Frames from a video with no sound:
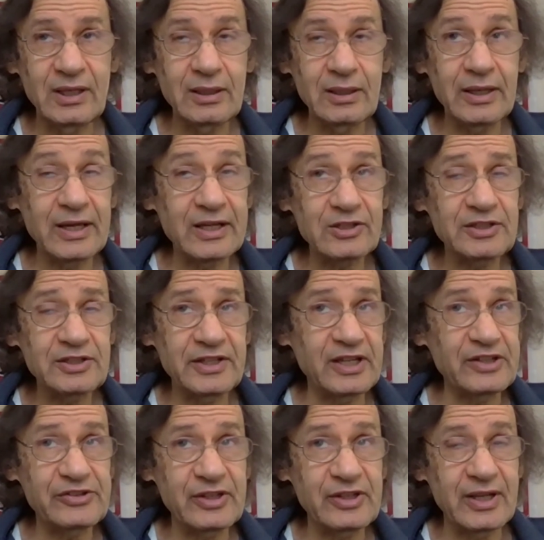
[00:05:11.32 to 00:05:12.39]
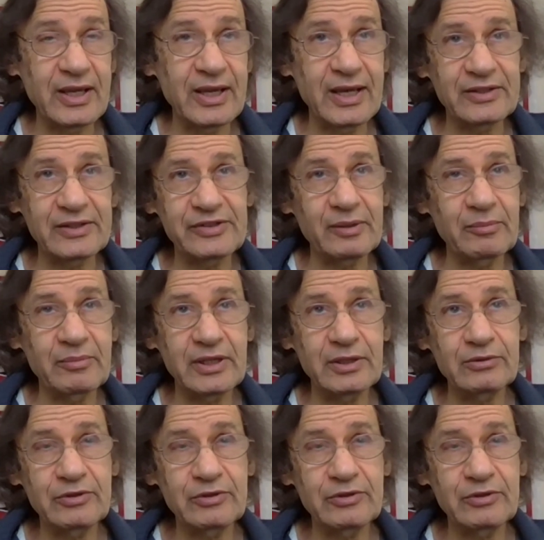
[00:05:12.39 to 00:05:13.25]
I actually yesterday had somebody who